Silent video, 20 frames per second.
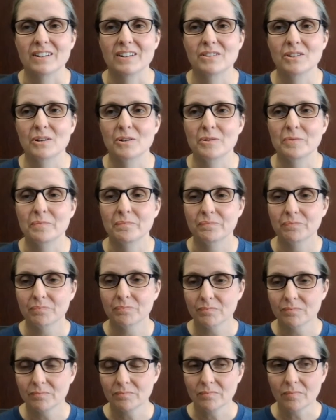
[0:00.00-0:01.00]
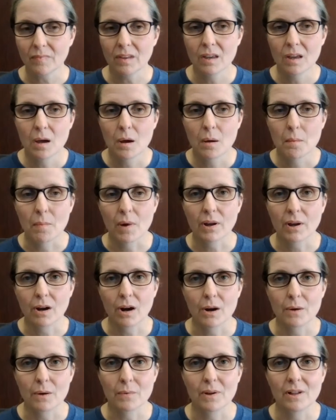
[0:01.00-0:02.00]
So Mike
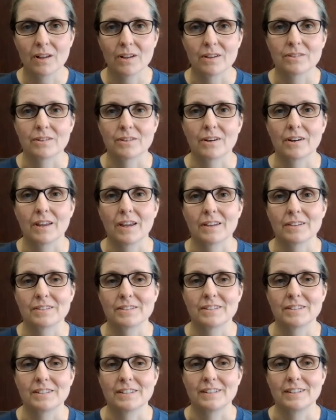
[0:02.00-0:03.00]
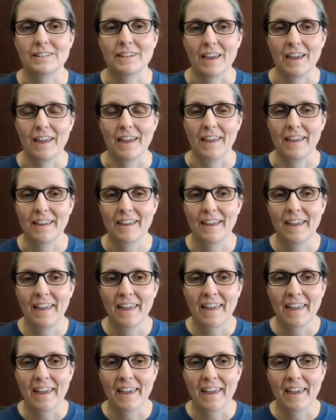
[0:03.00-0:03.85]
Cardwell is our guest today.